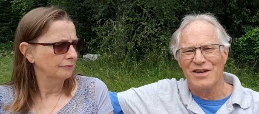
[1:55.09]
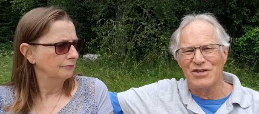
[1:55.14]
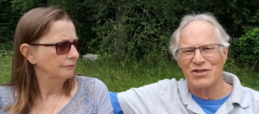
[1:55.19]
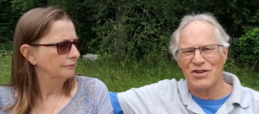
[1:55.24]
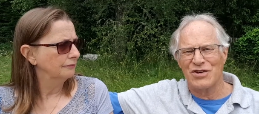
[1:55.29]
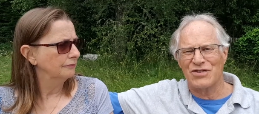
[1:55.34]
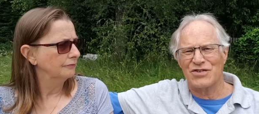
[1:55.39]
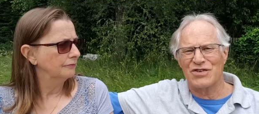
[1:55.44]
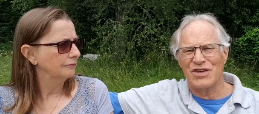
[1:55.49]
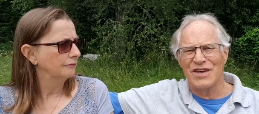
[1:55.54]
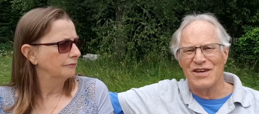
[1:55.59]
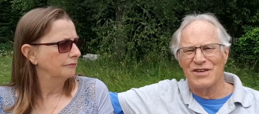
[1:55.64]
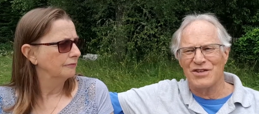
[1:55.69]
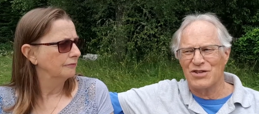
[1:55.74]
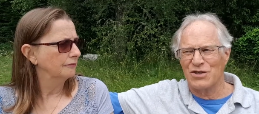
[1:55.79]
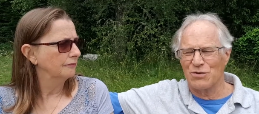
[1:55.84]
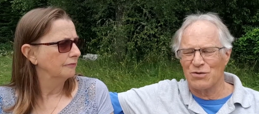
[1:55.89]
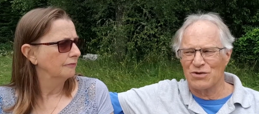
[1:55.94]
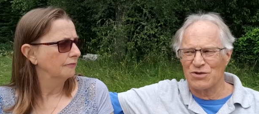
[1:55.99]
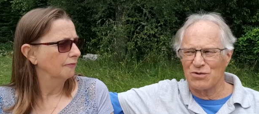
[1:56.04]
Speaker 1: She's,
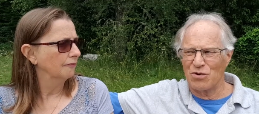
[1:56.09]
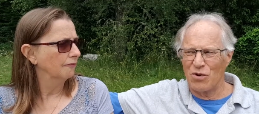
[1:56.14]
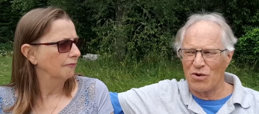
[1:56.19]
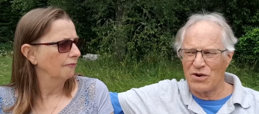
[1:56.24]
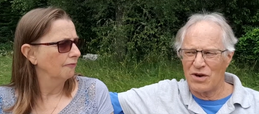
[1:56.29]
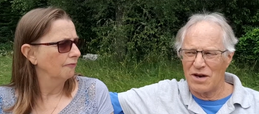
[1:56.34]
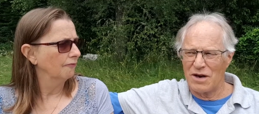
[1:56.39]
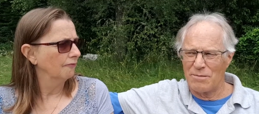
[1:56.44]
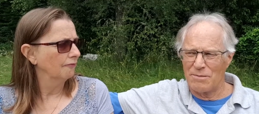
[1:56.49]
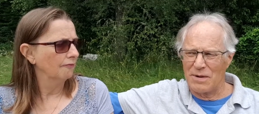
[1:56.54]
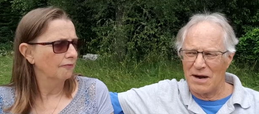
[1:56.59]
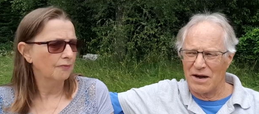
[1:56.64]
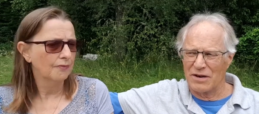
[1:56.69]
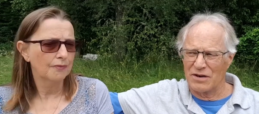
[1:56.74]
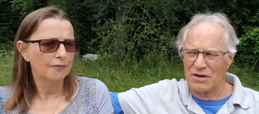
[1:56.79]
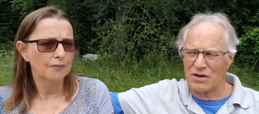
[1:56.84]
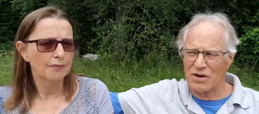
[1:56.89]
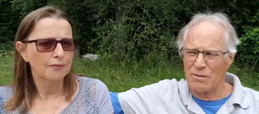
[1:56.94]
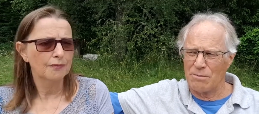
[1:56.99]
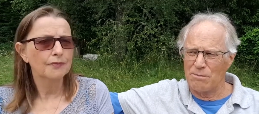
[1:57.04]
she was talking about
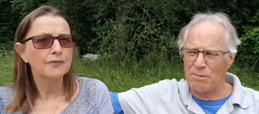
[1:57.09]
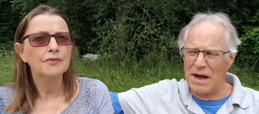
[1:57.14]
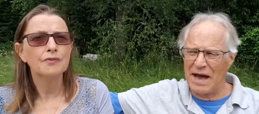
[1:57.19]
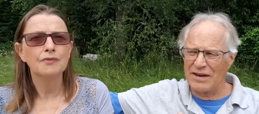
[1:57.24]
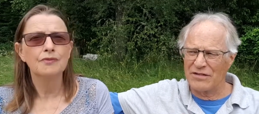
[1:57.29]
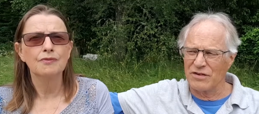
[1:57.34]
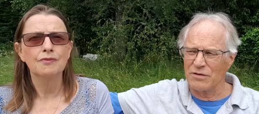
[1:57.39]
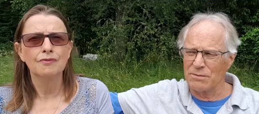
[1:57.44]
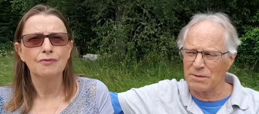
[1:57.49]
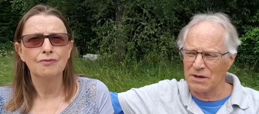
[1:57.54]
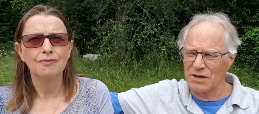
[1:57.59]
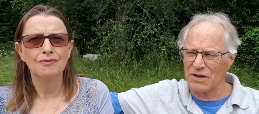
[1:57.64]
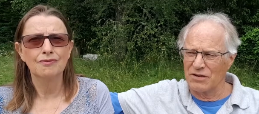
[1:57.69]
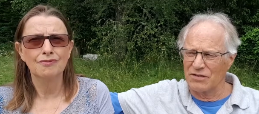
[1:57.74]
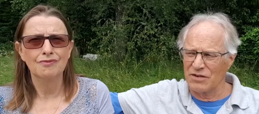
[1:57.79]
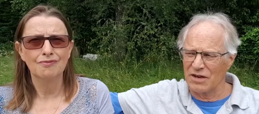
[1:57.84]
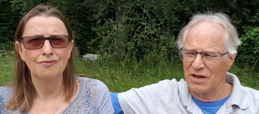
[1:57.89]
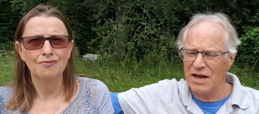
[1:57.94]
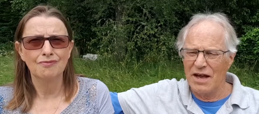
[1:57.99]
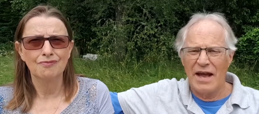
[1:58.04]

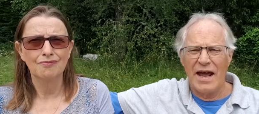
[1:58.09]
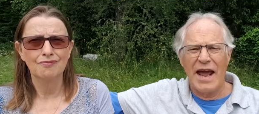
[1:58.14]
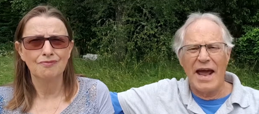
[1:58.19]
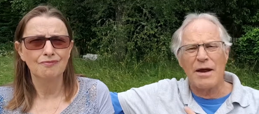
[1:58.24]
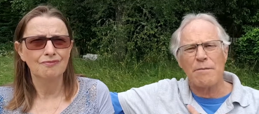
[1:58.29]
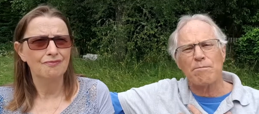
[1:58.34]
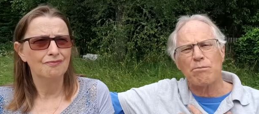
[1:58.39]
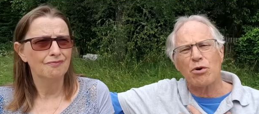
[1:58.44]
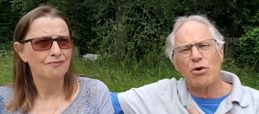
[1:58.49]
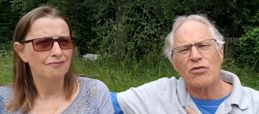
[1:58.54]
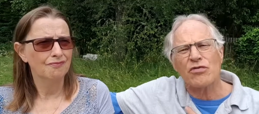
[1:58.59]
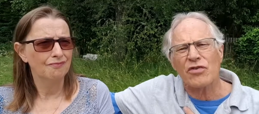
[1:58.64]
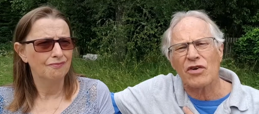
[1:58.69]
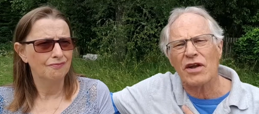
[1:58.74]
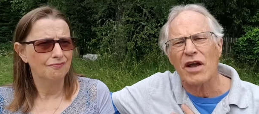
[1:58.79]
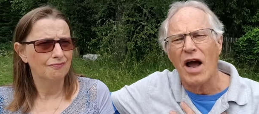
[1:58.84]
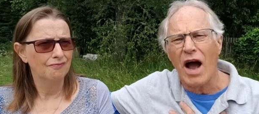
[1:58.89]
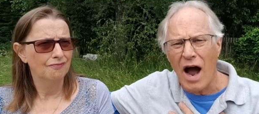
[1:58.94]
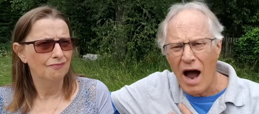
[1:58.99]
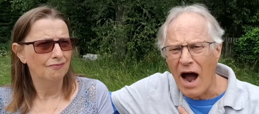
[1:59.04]
compatibility. And
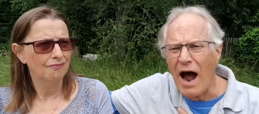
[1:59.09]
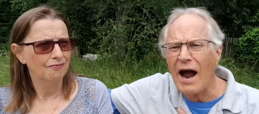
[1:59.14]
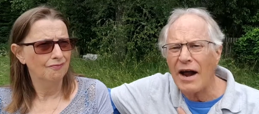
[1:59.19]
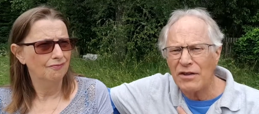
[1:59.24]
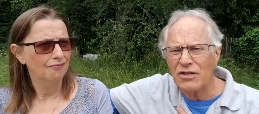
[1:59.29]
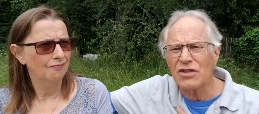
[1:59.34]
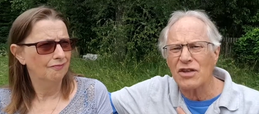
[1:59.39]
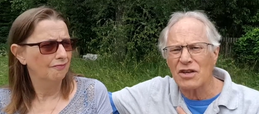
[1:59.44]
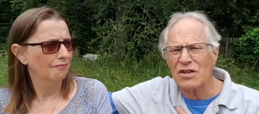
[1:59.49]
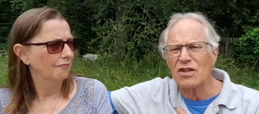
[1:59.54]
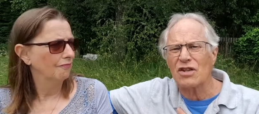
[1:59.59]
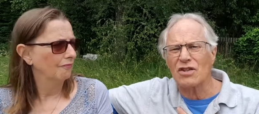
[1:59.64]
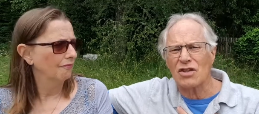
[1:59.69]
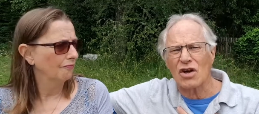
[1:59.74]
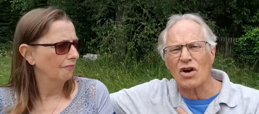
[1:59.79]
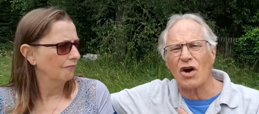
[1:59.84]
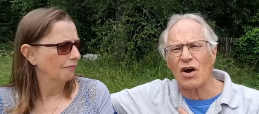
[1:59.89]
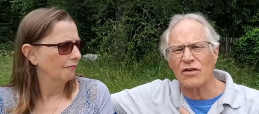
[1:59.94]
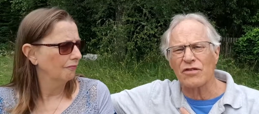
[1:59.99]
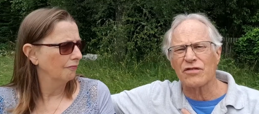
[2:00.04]
personally, I think that
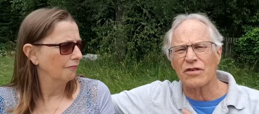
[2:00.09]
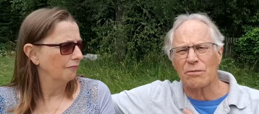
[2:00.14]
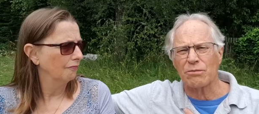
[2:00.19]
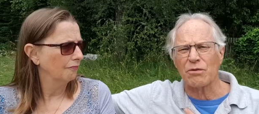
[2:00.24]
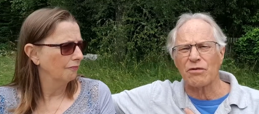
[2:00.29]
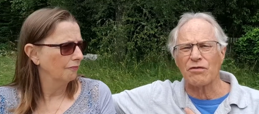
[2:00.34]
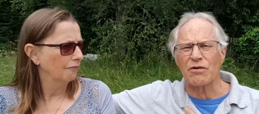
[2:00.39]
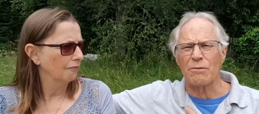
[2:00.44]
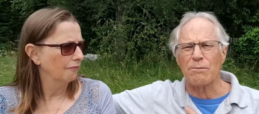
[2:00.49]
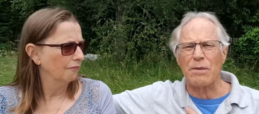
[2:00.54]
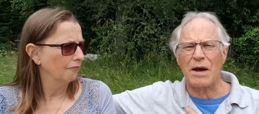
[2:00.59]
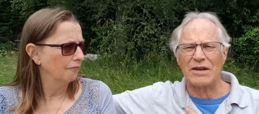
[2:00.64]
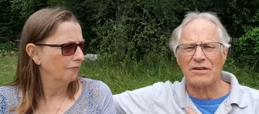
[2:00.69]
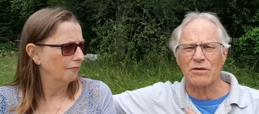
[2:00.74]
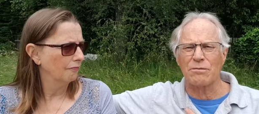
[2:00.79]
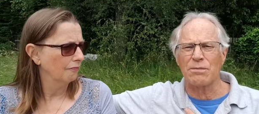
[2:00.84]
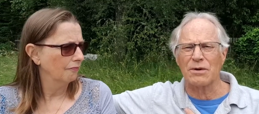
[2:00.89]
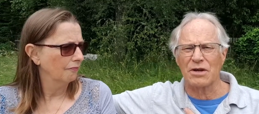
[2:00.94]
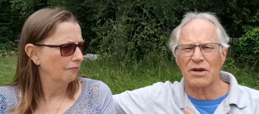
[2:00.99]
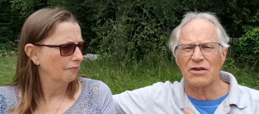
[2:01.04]
the concept of
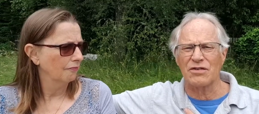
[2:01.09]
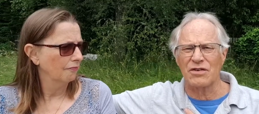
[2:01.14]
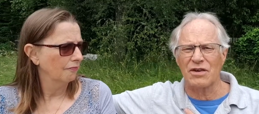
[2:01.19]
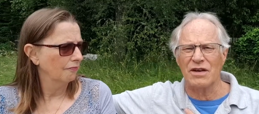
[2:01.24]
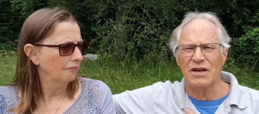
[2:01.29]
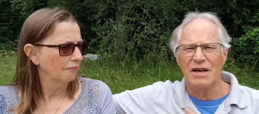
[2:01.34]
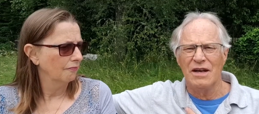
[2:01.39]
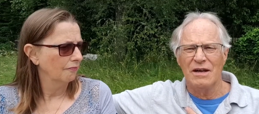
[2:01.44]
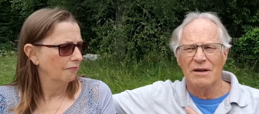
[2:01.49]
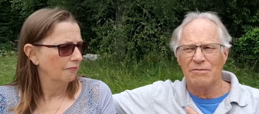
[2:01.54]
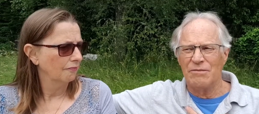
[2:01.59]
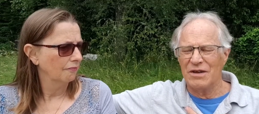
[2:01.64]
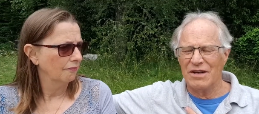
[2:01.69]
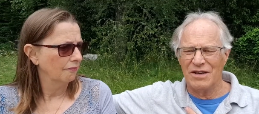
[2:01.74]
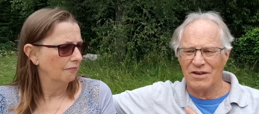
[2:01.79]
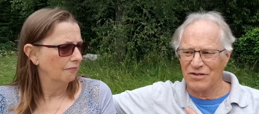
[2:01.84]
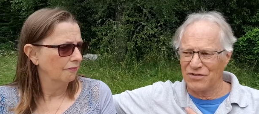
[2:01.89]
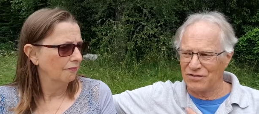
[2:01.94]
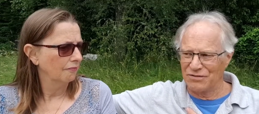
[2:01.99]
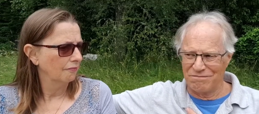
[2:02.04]
compatibility
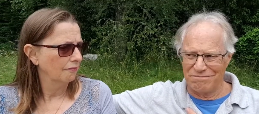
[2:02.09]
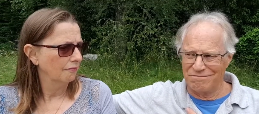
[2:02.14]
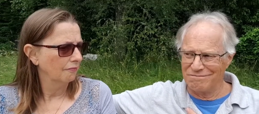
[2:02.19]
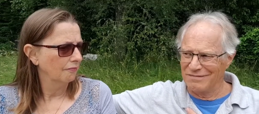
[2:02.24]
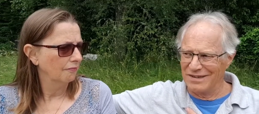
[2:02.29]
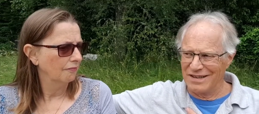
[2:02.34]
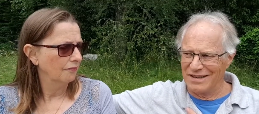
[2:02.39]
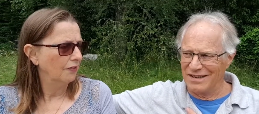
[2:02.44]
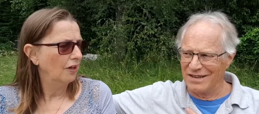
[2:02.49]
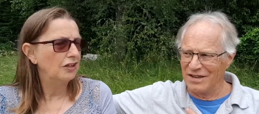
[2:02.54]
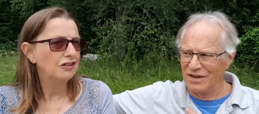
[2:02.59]
is, is,